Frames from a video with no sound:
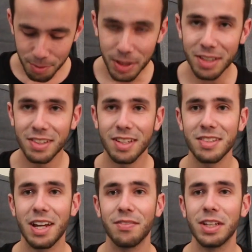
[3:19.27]
because it
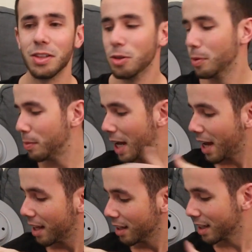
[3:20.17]
doesn't have the aluminum
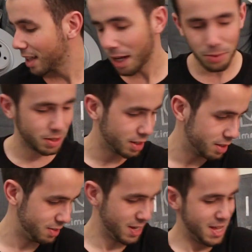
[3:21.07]
hat like that one
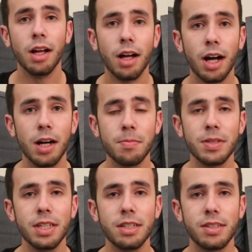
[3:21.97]
does.
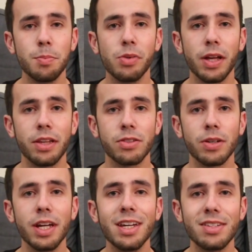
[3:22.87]
The simple answer
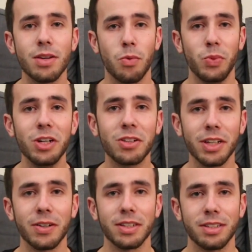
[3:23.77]
is wheel
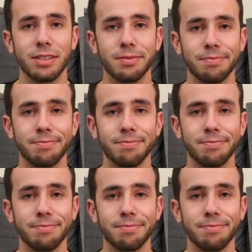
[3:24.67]
clearance.